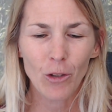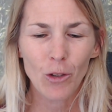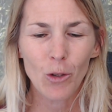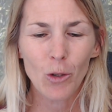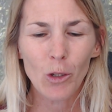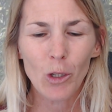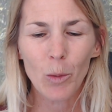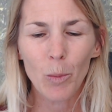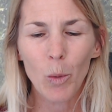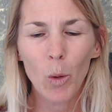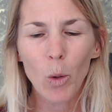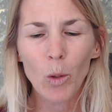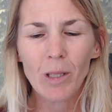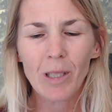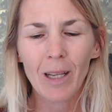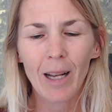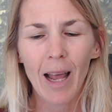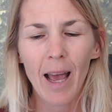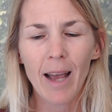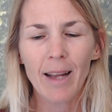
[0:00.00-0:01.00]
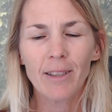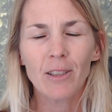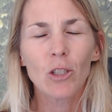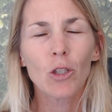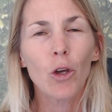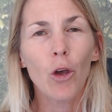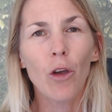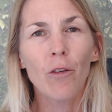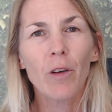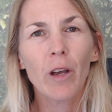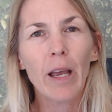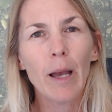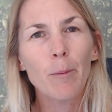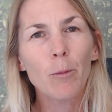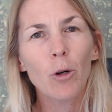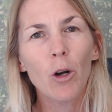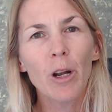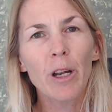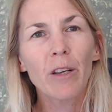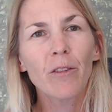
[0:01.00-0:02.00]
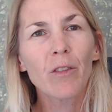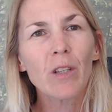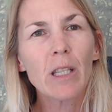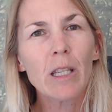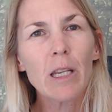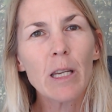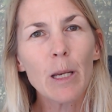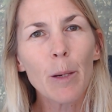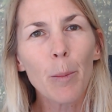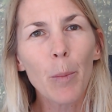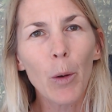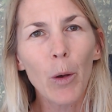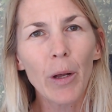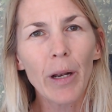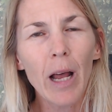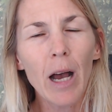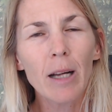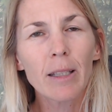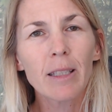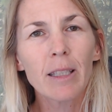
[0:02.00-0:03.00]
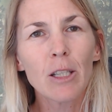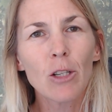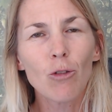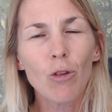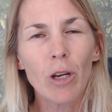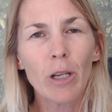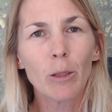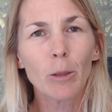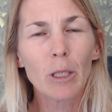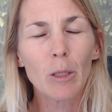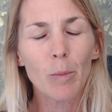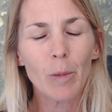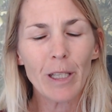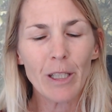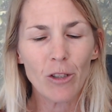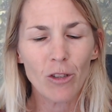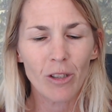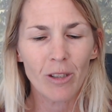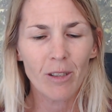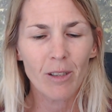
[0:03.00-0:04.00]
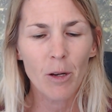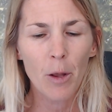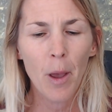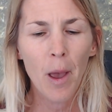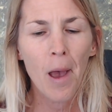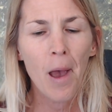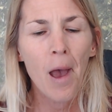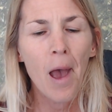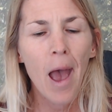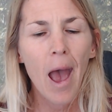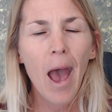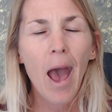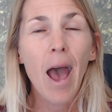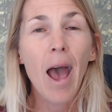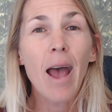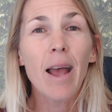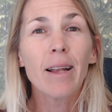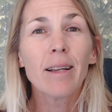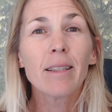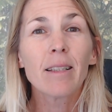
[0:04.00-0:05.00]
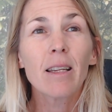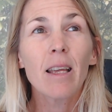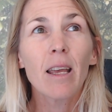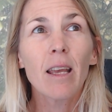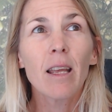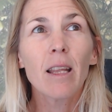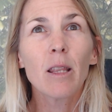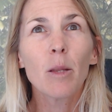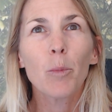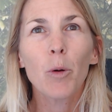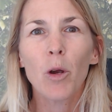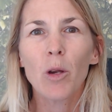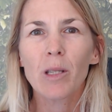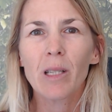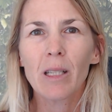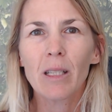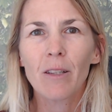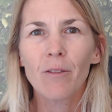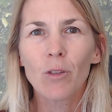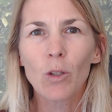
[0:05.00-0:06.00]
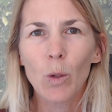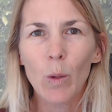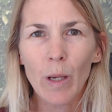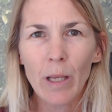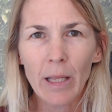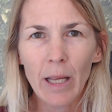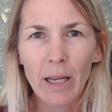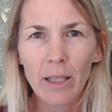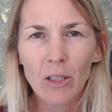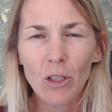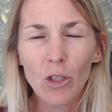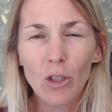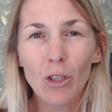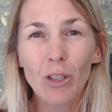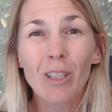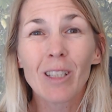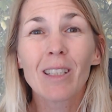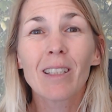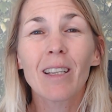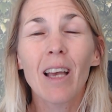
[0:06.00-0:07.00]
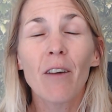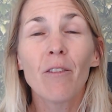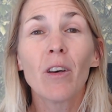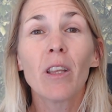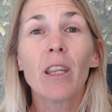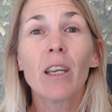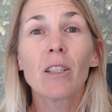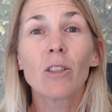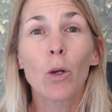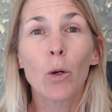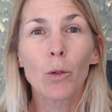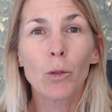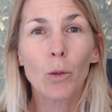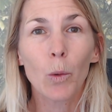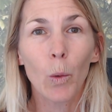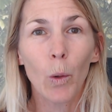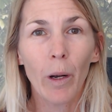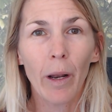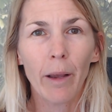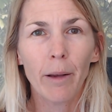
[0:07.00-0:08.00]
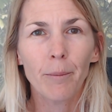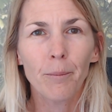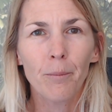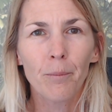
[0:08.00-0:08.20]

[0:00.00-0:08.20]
who supports clients to overcome chronic fatigue, burnout, and adrenal depletion. And in the process of doing that, to discover their soul's calling.